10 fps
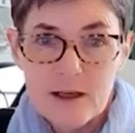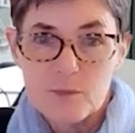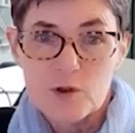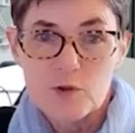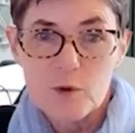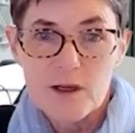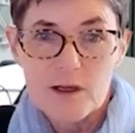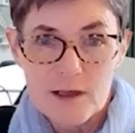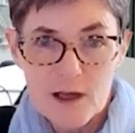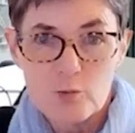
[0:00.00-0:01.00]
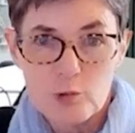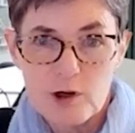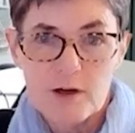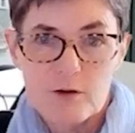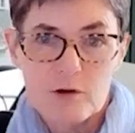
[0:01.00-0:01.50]
because we can now
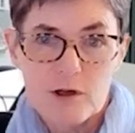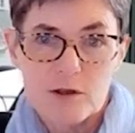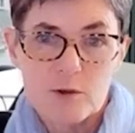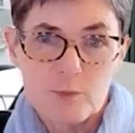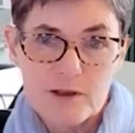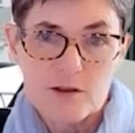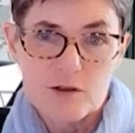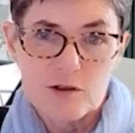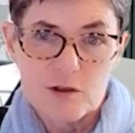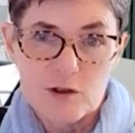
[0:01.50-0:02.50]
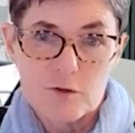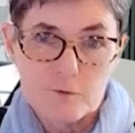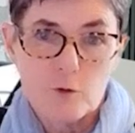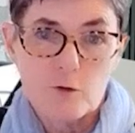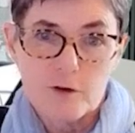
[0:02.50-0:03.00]
bring critical messages to the
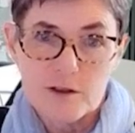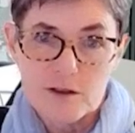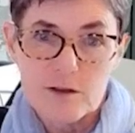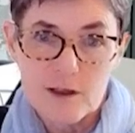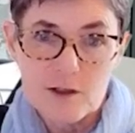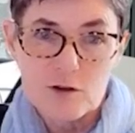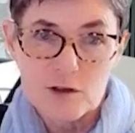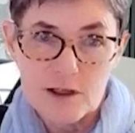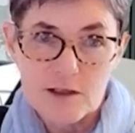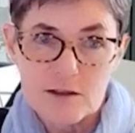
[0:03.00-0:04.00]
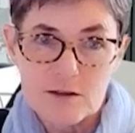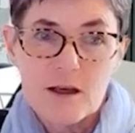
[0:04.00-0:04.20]
forefront of the intranet,